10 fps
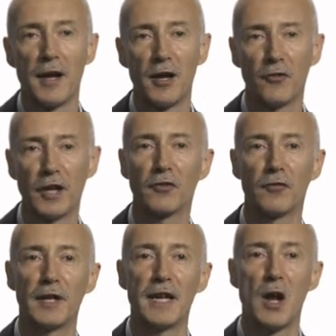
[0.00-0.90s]

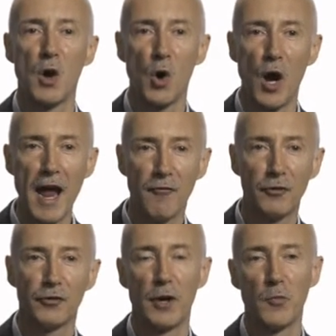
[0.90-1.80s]
Effectively,
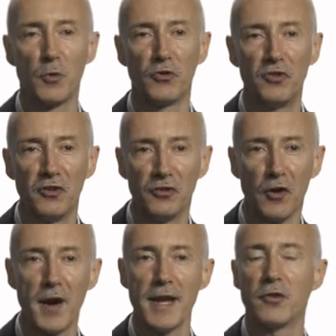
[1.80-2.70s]
every zone was
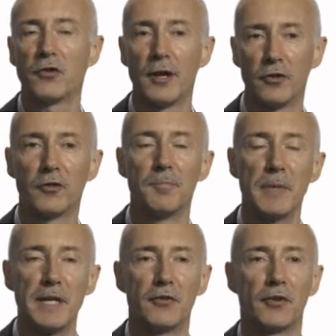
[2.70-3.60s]
designed to
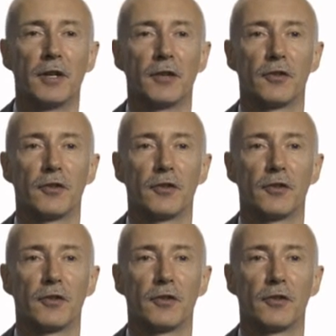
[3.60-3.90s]
meet